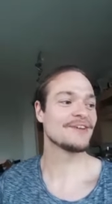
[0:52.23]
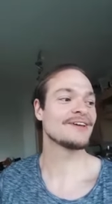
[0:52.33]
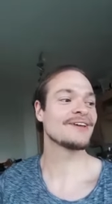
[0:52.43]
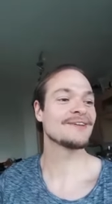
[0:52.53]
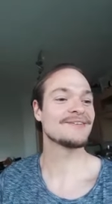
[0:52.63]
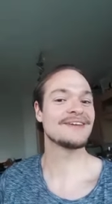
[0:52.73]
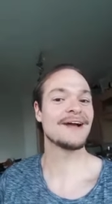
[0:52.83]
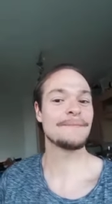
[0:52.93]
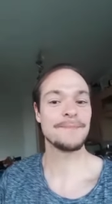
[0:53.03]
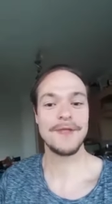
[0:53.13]

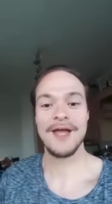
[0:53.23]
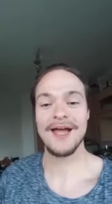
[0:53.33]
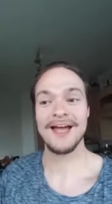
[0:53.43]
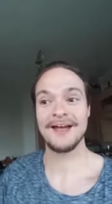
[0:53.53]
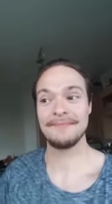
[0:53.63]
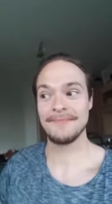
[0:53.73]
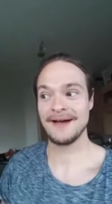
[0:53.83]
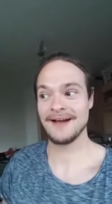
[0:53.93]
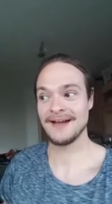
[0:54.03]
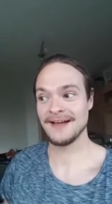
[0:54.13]
And
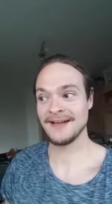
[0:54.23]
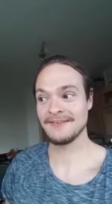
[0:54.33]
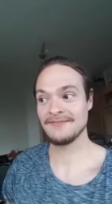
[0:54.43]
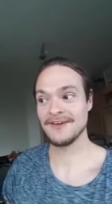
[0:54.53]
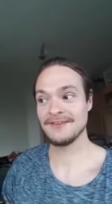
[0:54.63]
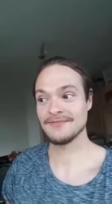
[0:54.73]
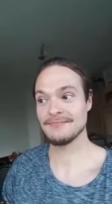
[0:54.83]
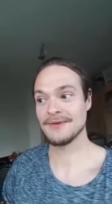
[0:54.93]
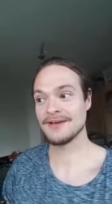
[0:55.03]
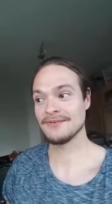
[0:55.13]
my favourite
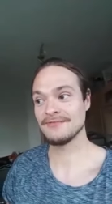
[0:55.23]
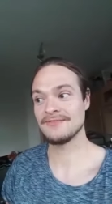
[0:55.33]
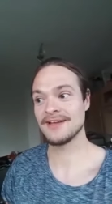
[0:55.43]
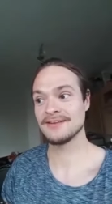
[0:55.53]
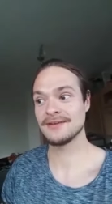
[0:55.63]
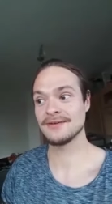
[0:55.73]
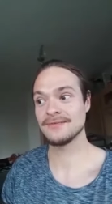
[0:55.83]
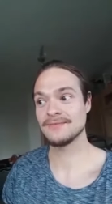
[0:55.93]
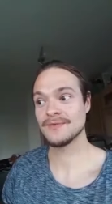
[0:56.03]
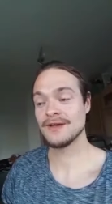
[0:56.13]
Mikron
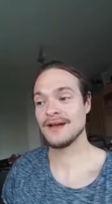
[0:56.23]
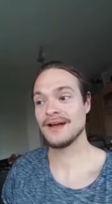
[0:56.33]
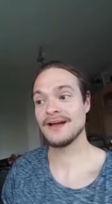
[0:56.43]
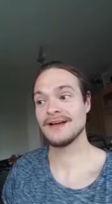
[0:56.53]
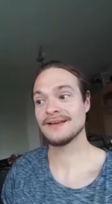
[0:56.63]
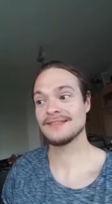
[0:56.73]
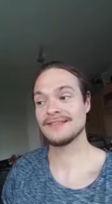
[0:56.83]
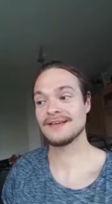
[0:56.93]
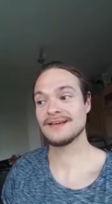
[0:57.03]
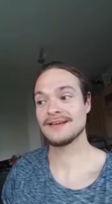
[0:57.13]
venue, I
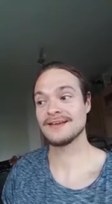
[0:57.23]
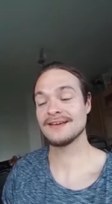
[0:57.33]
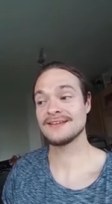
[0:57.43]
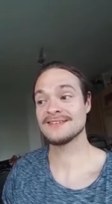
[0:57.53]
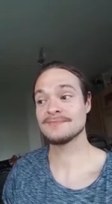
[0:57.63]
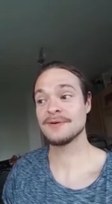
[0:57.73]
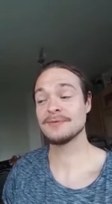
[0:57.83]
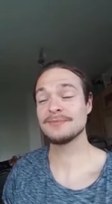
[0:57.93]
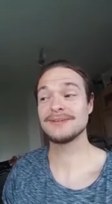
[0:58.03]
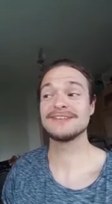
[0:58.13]
think, is
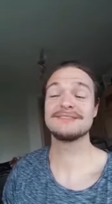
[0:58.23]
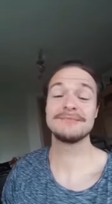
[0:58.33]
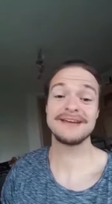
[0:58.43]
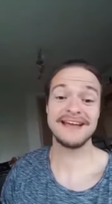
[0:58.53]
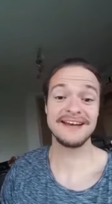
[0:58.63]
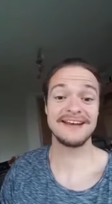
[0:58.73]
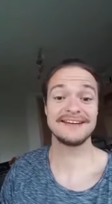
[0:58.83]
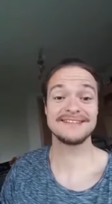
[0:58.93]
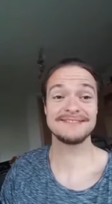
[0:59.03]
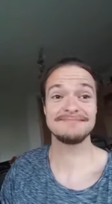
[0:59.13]
probably the
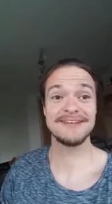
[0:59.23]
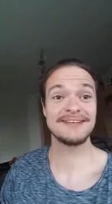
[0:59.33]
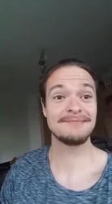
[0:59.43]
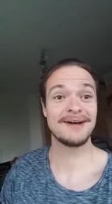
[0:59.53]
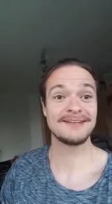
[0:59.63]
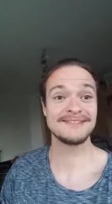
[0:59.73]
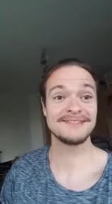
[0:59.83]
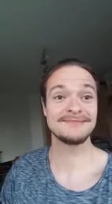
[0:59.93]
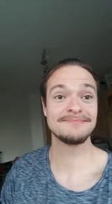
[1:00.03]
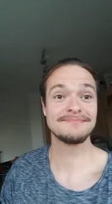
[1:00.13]
mechanics in
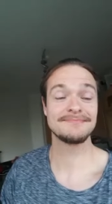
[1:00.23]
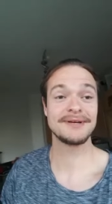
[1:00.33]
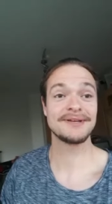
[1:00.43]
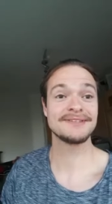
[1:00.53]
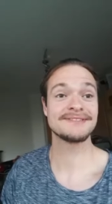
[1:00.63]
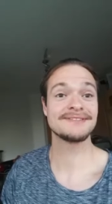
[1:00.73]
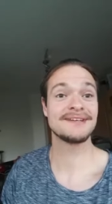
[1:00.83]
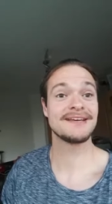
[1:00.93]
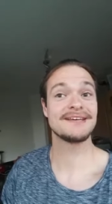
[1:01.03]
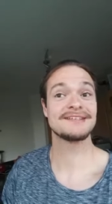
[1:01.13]
Marsden,
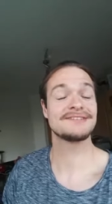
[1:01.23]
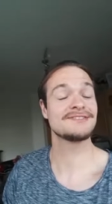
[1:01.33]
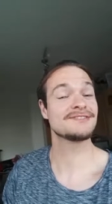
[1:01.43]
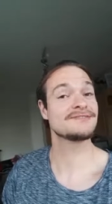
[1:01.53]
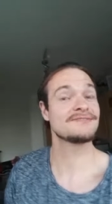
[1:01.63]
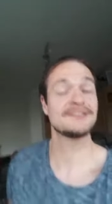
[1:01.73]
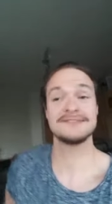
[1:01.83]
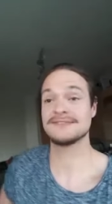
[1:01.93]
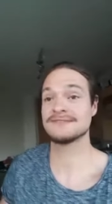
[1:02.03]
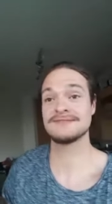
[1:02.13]
because it just
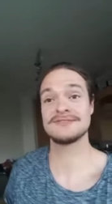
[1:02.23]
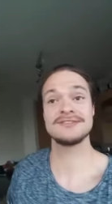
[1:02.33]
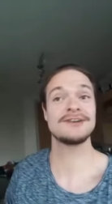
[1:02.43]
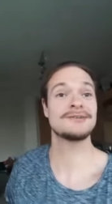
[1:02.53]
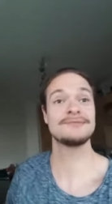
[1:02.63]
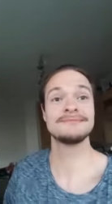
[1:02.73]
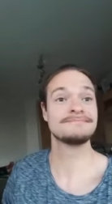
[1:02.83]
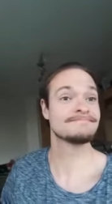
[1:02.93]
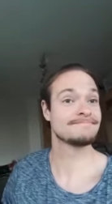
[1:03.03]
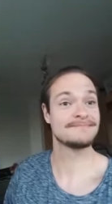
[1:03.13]
feels so
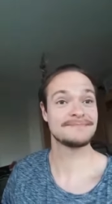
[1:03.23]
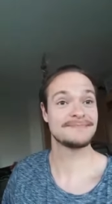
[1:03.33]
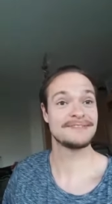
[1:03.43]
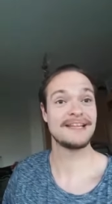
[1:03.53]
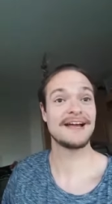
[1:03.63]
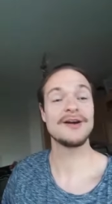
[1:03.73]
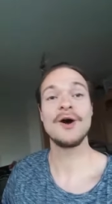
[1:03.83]
like